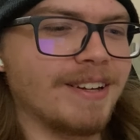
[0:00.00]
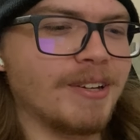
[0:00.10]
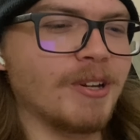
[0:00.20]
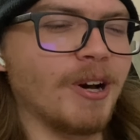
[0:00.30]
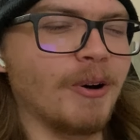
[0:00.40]

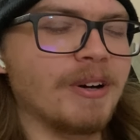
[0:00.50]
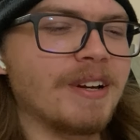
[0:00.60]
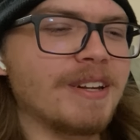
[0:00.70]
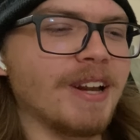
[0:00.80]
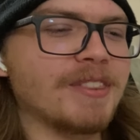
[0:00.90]
No,
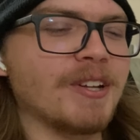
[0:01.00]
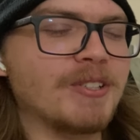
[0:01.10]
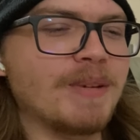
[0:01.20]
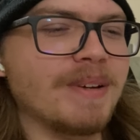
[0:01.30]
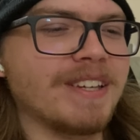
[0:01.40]
not that
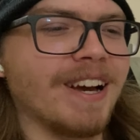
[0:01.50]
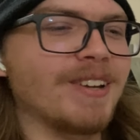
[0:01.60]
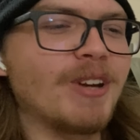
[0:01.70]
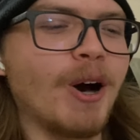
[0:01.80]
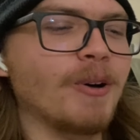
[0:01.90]
cheap
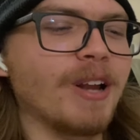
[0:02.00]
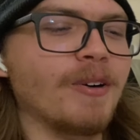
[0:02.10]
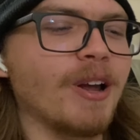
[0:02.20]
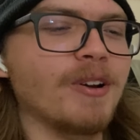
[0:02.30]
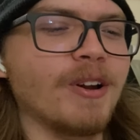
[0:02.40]
again. No.
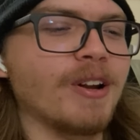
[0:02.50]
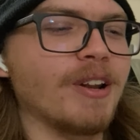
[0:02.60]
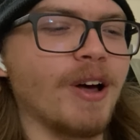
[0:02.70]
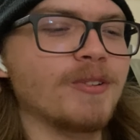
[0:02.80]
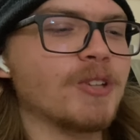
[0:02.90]

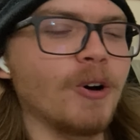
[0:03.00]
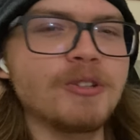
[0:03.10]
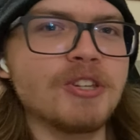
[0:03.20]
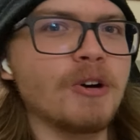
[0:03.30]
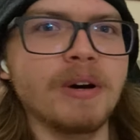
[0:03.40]

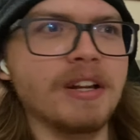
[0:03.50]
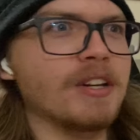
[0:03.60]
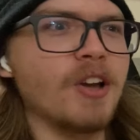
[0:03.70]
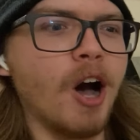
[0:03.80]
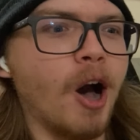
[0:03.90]
Don't do it.
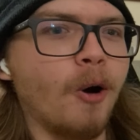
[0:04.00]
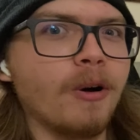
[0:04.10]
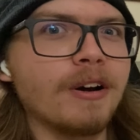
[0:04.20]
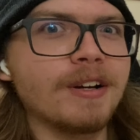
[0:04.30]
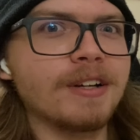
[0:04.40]
No.
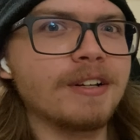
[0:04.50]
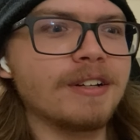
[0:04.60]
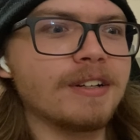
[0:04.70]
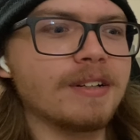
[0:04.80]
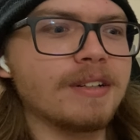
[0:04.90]
It's
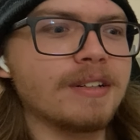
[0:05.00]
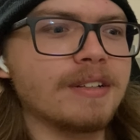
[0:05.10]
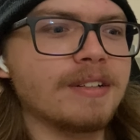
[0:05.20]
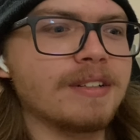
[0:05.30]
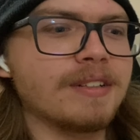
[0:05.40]
Caillou. I
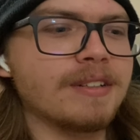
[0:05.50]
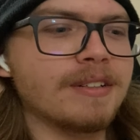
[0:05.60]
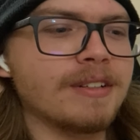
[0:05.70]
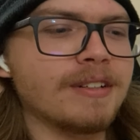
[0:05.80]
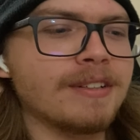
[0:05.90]
want to see
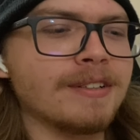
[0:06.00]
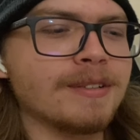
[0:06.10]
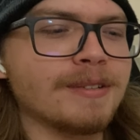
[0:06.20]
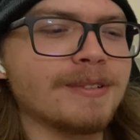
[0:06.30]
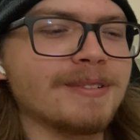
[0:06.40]
his
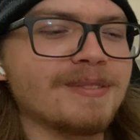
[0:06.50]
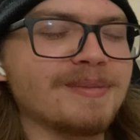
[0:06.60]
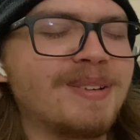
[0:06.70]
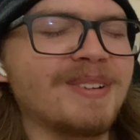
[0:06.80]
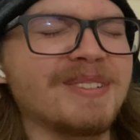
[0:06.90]
monster
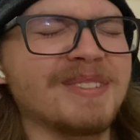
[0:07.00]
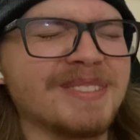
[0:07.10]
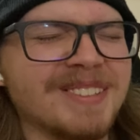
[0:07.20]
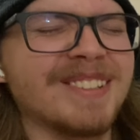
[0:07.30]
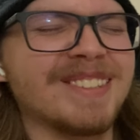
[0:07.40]
called.
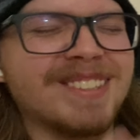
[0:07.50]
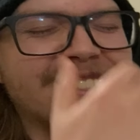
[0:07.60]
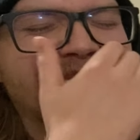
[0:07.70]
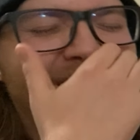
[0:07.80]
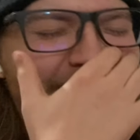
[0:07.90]

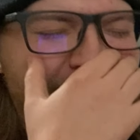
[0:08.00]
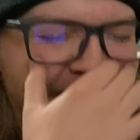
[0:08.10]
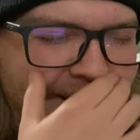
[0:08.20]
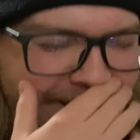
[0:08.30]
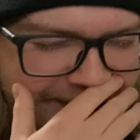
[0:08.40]

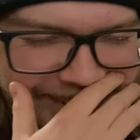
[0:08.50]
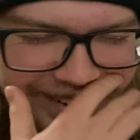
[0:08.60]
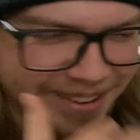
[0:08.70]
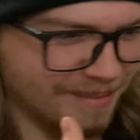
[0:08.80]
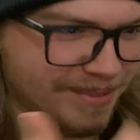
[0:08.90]

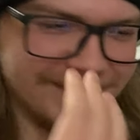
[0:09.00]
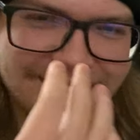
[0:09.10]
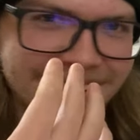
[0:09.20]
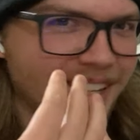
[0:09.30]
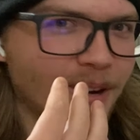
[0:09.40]
Stop.
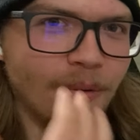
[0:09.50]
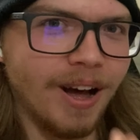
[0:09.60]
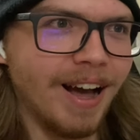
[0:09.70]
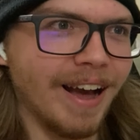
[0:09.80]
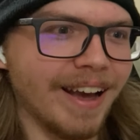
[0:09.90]

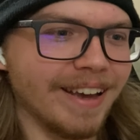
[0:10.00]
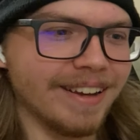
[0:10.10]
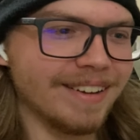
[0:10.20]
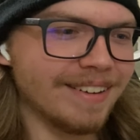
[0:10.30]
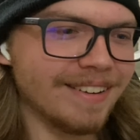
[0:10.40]

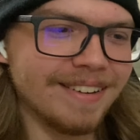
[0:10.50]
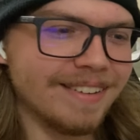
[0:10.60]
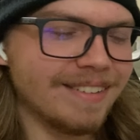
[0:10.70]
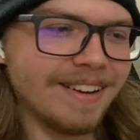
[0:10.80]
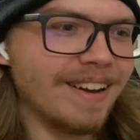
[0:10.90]
Why?
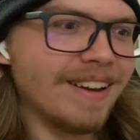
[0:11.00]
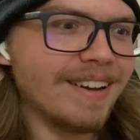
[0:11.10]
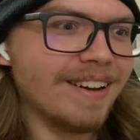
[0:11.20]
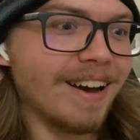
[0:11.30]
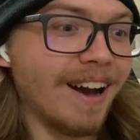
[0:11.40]

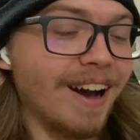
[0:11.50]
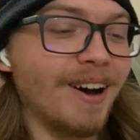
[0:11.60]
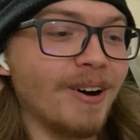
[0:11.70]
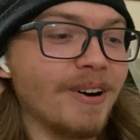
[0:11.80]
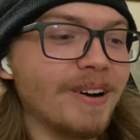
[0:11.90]

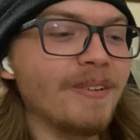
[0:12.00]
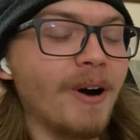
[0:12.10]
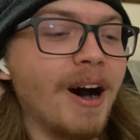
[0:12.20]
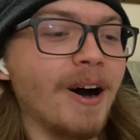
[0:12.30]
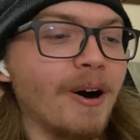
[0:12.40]
Oh,
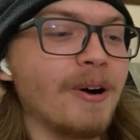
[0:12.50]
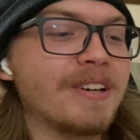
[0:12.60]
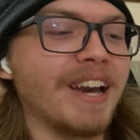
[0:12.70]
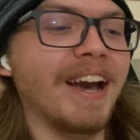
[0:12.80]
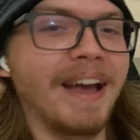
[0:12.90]
whoa,
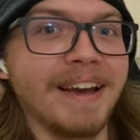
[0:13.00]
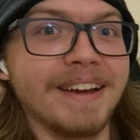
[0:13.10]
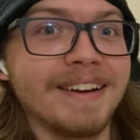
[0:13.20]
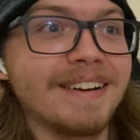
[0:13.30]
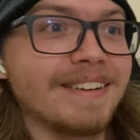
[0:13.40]

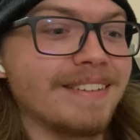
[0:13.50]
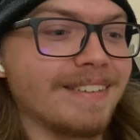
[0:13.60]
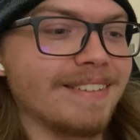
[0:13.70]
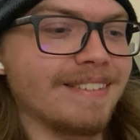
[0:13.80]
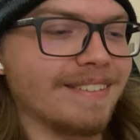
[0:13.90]
okay.
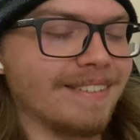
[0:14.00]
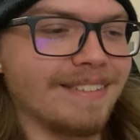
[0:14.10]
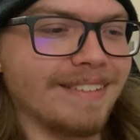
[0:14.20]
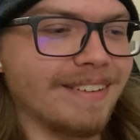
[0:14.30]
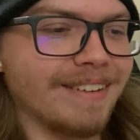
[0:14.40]
He thought it would be